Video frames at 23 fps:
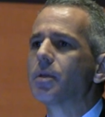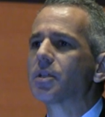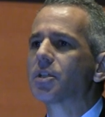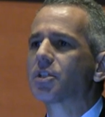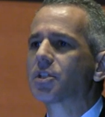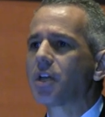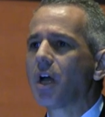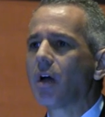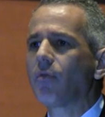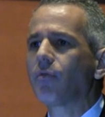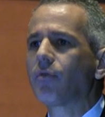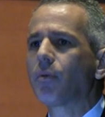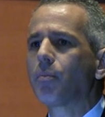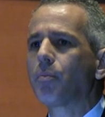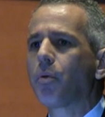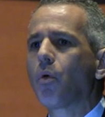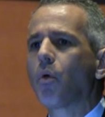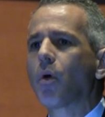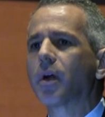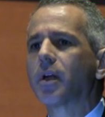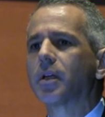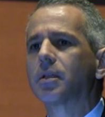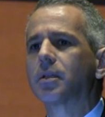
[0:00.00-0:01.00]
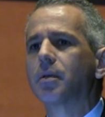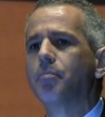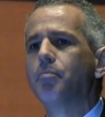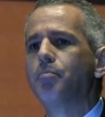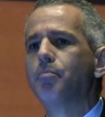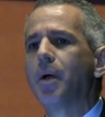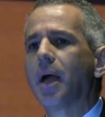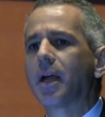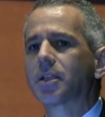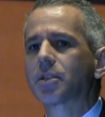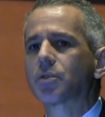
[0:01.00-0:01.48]
self-report is the
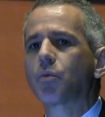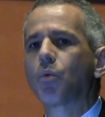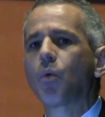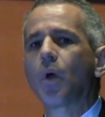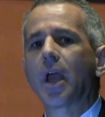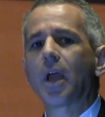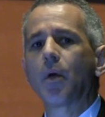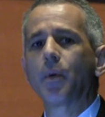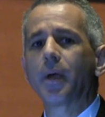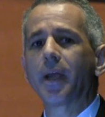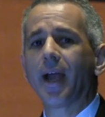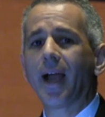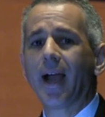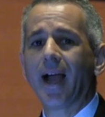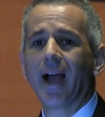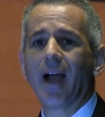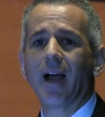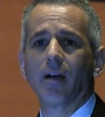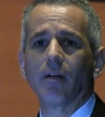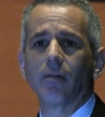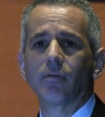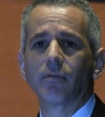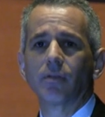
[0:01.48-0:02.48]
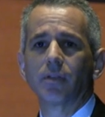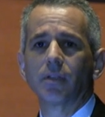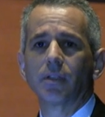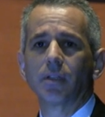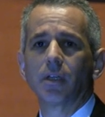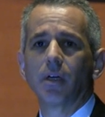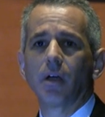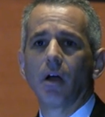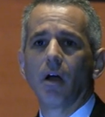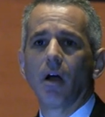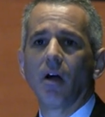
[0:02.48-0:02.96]
best way we have
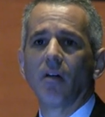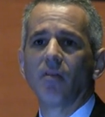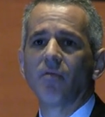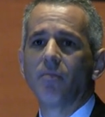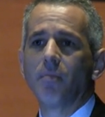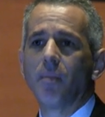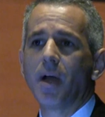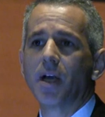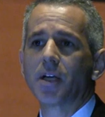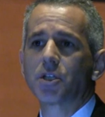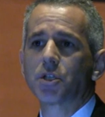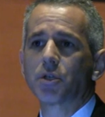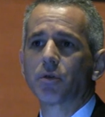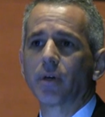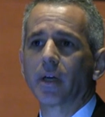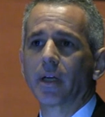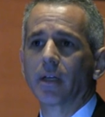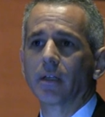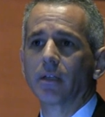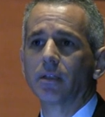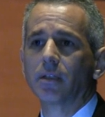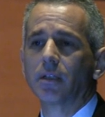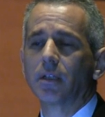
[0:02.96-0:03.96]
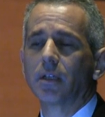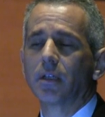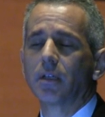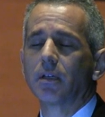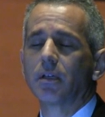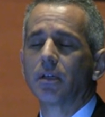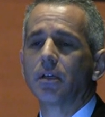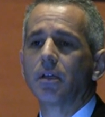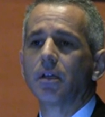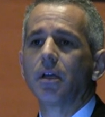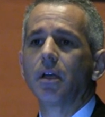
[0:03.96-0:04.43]
of measuring
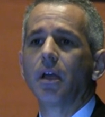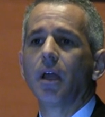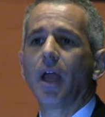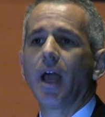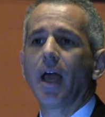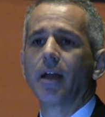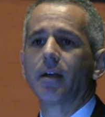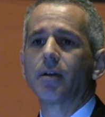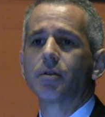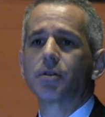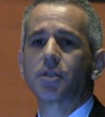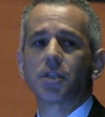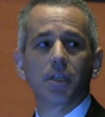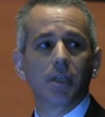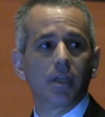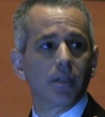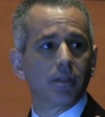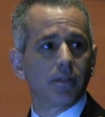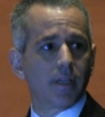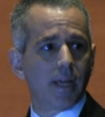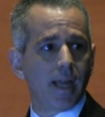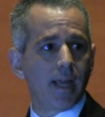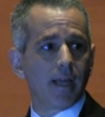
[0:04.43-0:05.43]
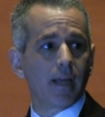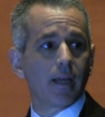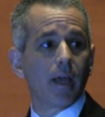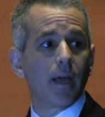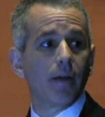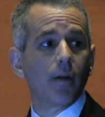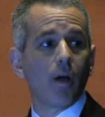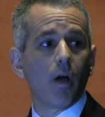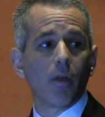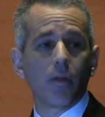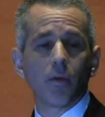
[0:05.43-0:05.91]
energy intake
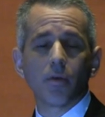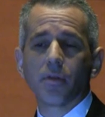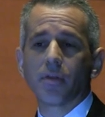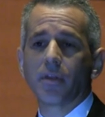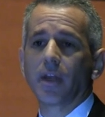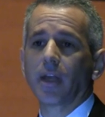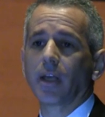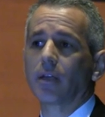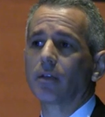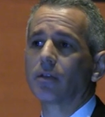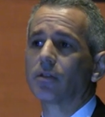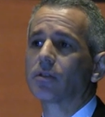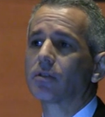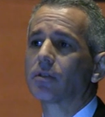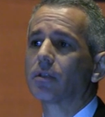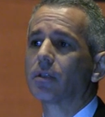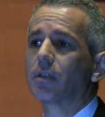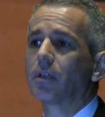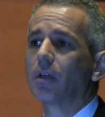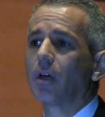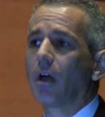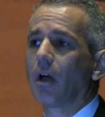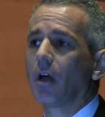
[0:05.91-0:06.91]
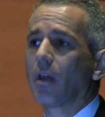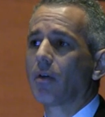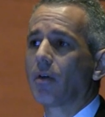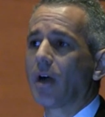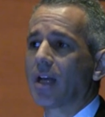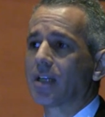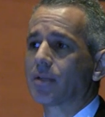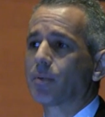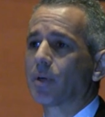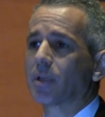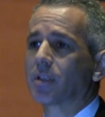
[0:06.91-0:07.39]
and other things, other
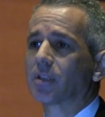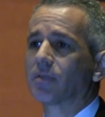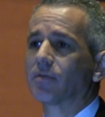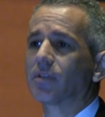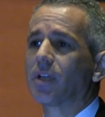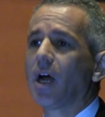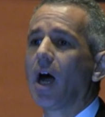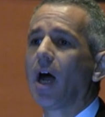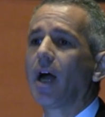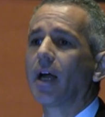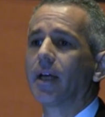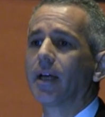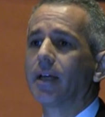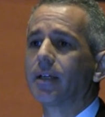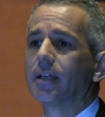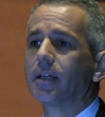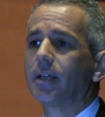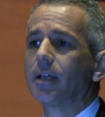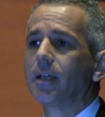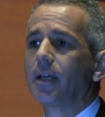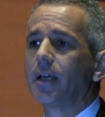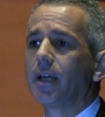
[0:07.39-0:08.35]
aspects of diet